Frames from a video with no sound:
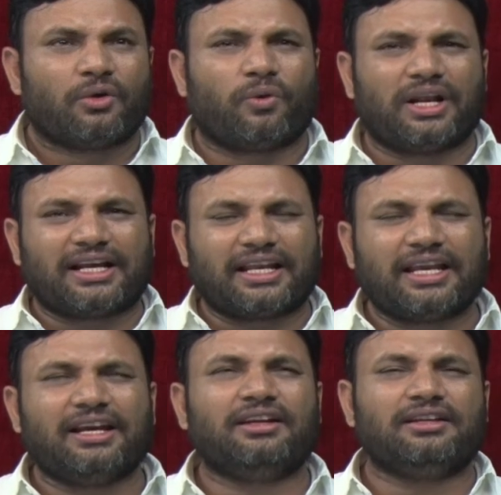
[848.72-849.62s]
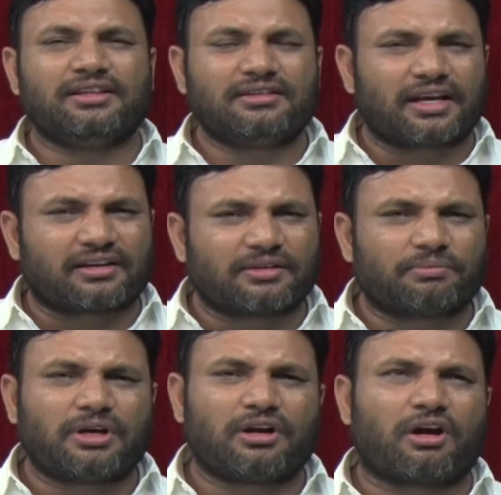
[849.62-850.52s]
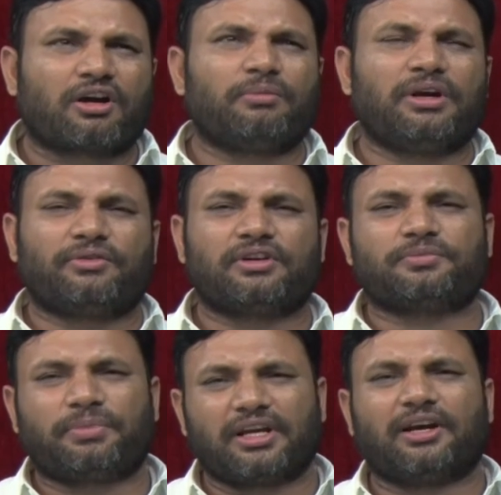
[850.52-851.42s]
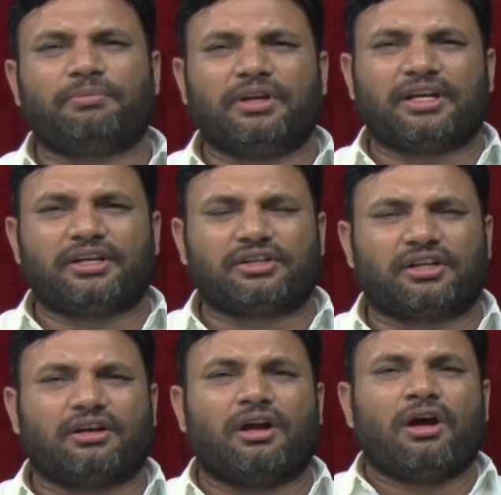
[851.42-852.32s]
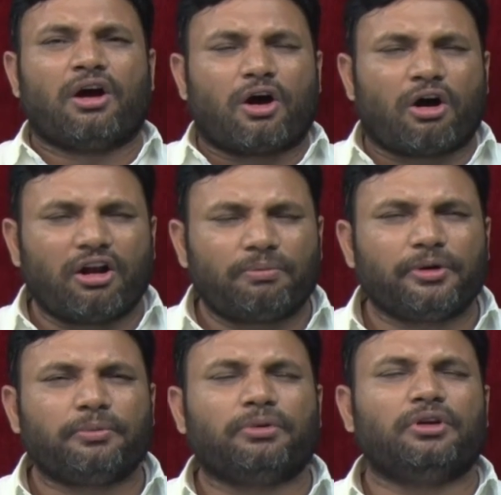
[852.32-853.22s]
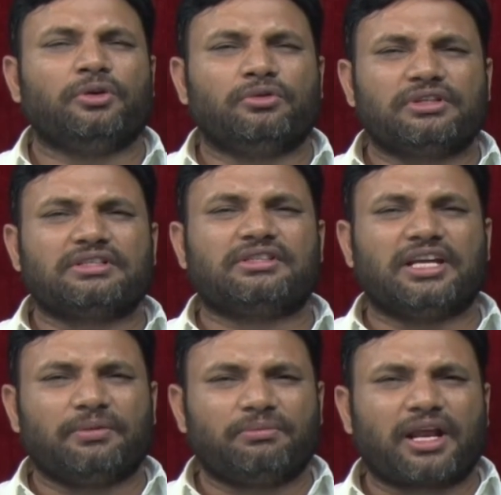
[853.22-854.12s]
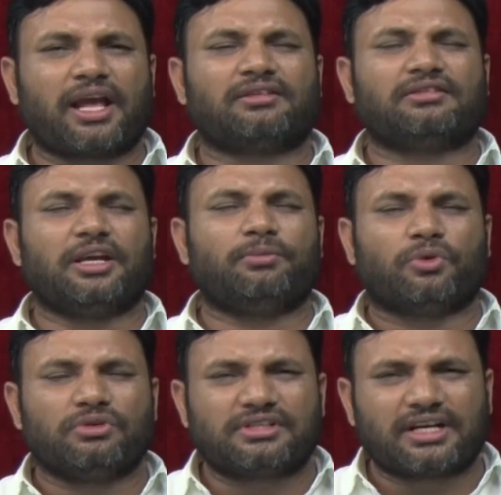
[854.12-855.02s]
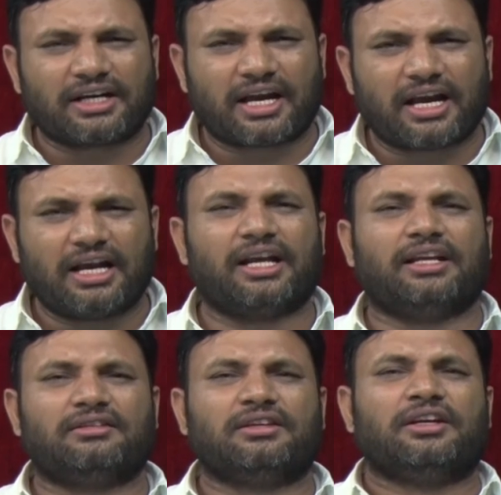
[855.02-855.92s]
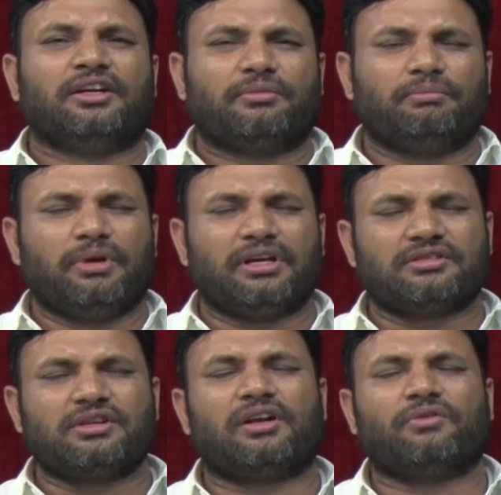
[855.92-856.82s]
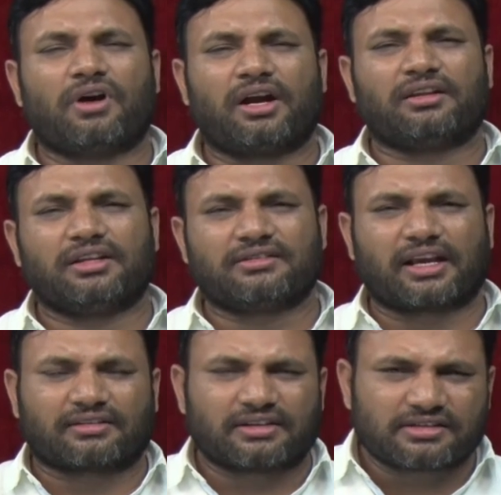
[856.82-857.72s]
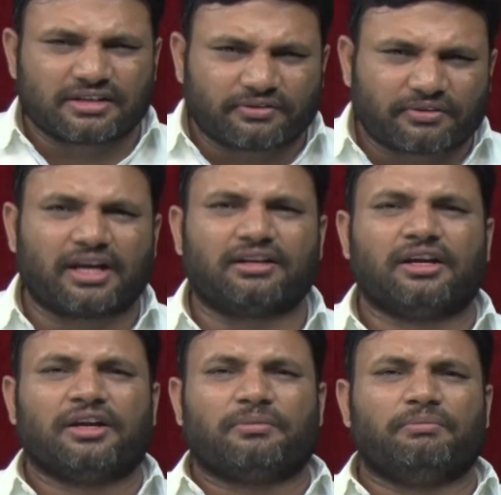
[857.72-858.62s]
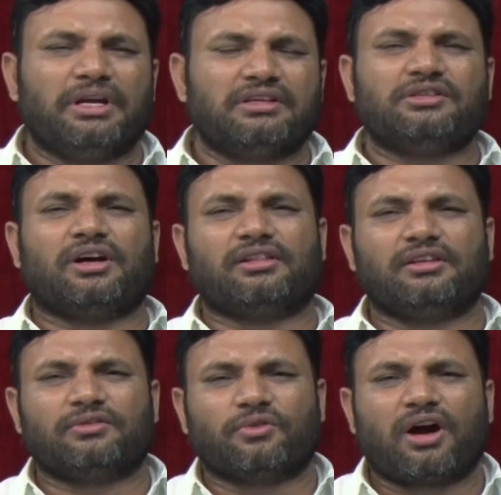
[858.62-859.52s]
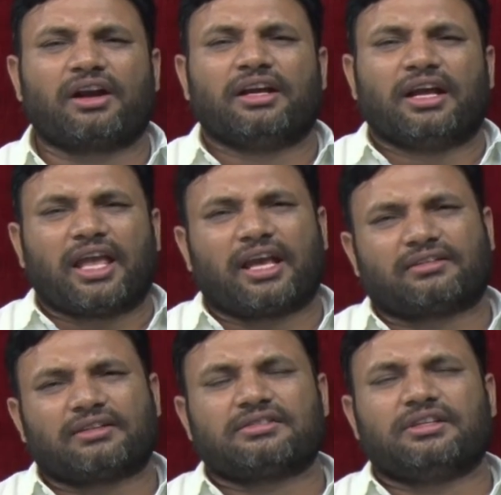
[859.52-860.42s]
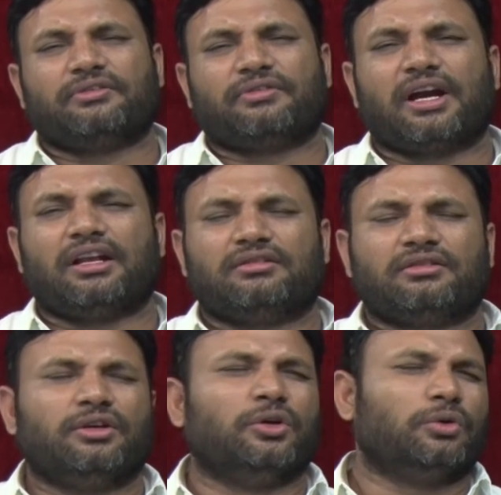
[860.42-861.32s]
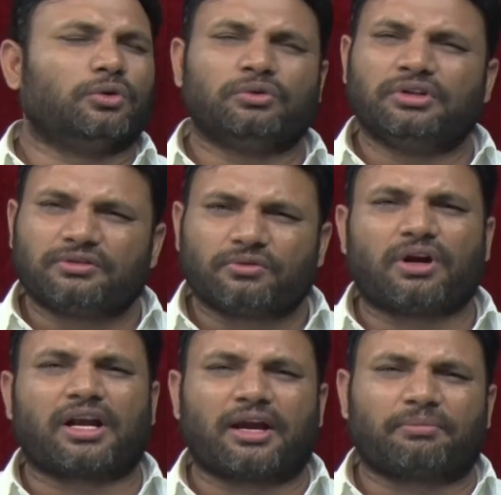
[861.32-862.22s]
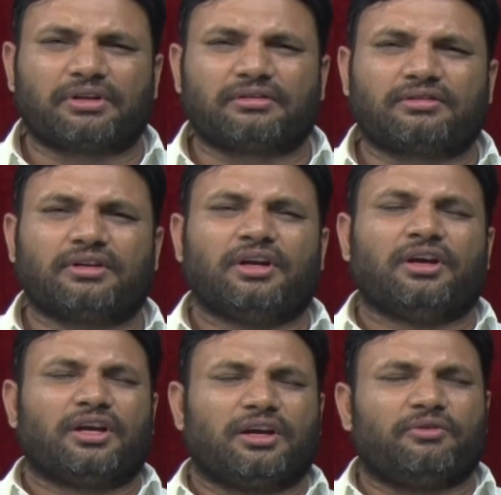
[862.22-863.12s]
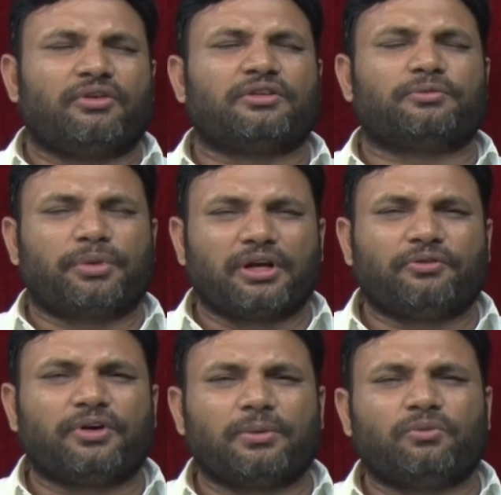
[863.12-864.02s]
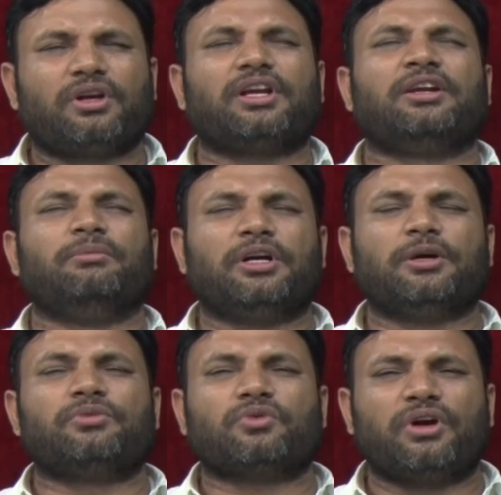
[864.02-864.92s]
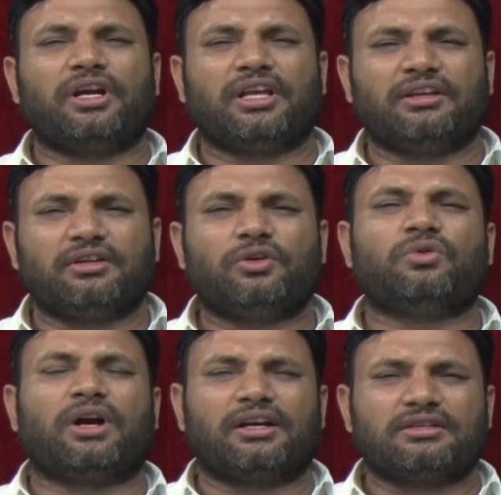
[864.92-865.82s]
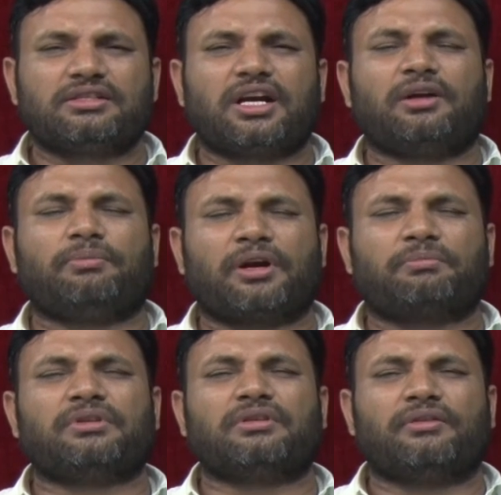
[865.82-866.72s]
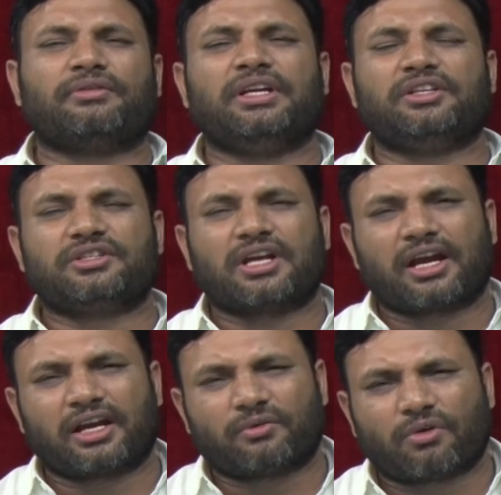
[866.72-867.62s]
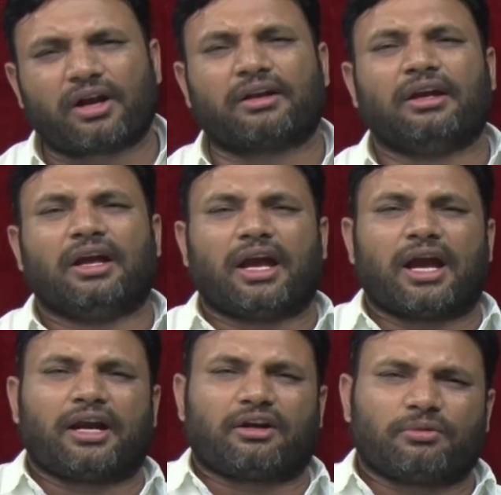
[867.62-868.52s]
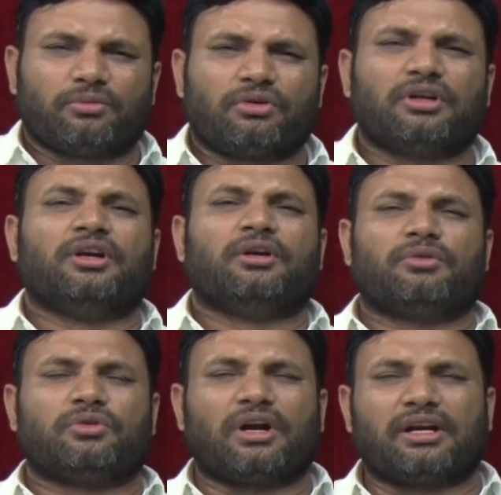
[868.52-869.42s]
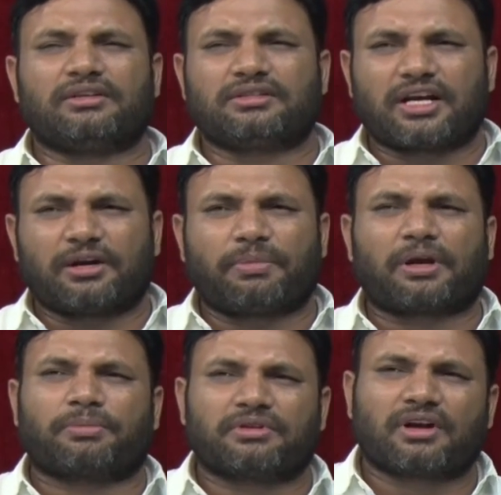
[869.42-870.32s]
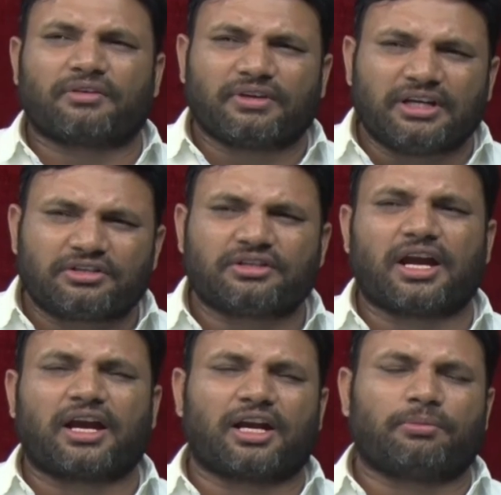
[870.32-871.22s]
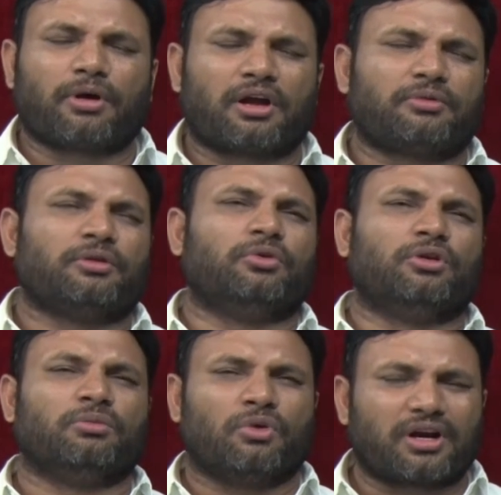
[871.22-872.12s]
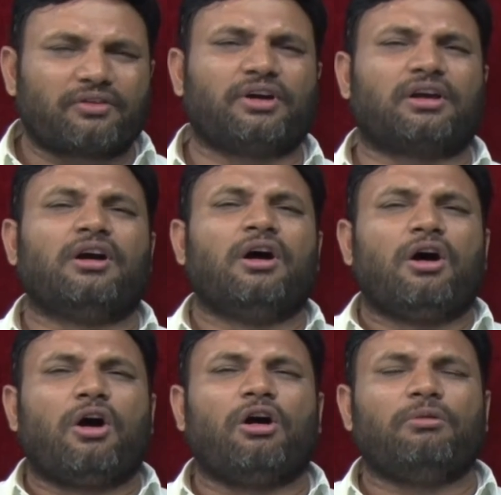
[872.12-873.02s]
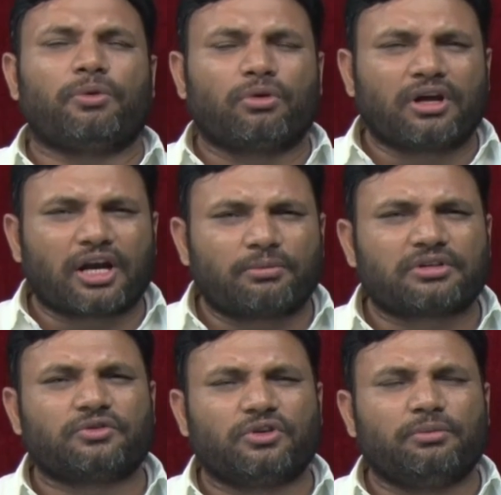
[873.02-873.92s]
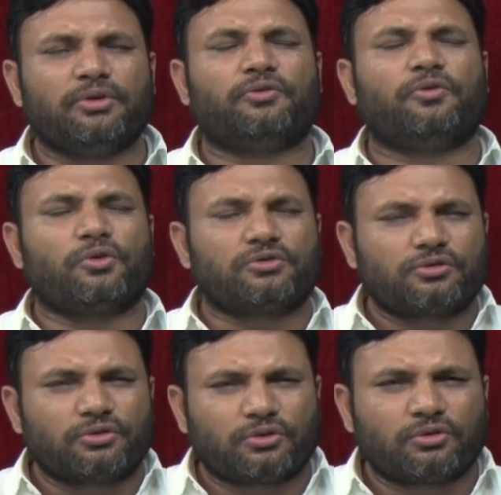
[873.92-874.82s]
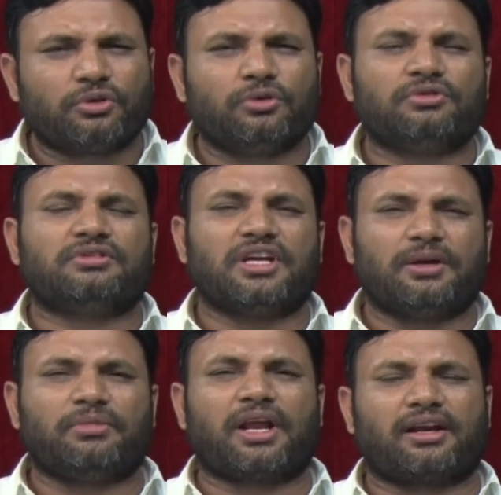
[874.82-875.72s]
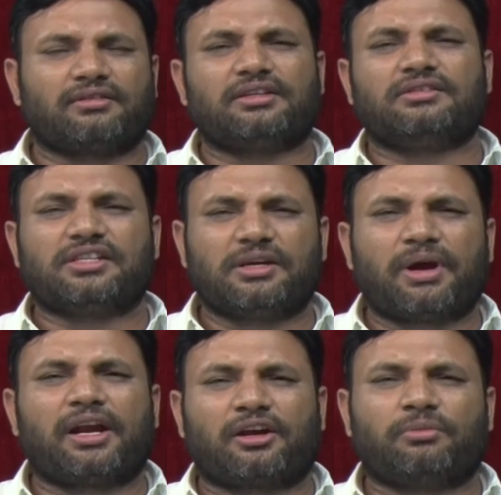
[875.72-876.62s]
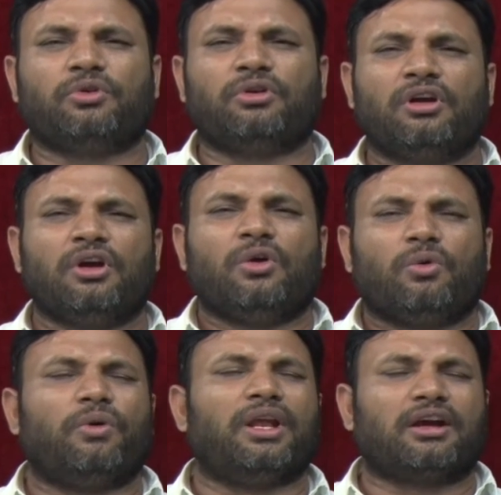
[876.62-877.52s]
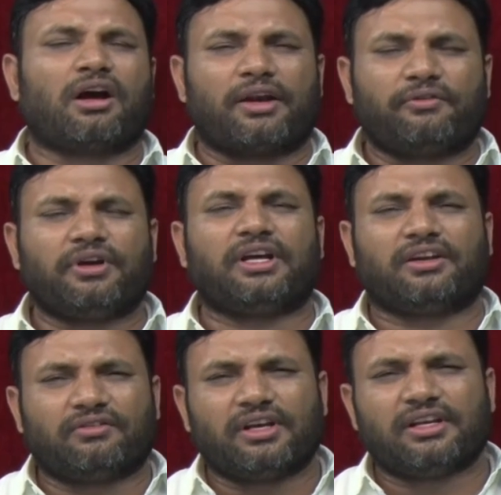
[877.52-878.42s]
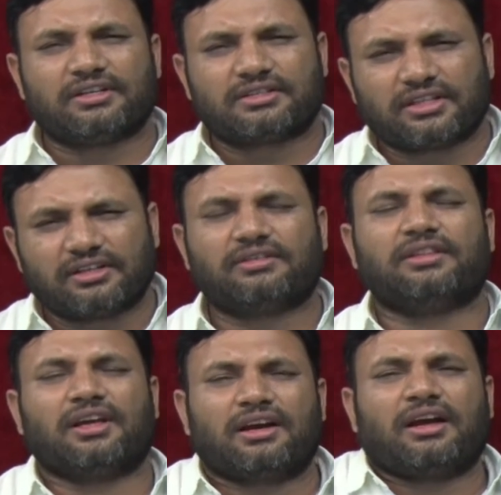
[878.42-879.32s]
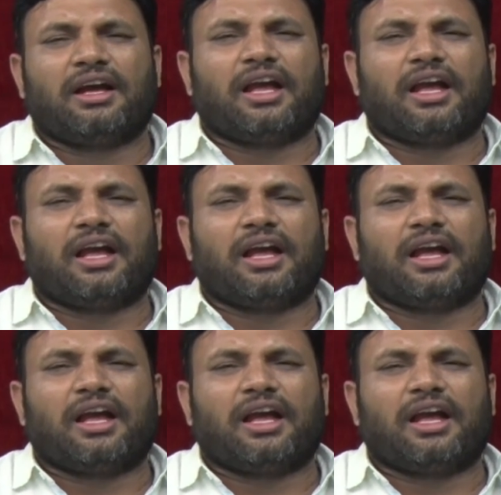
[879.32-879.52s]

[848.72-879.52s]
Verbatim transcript: while creating these XML document for Spring application, all people uses same tag, same rules and guidelines based on what this XSD file, based on these what XSD files. Due to this what happens? If for Spring framework, it becomes quite easy to understand purpose of each tag and what attribute to understand purpose of each tag and attribute. Moreover, all programmers will be forced to use same tags and same attribute while configuring various things in the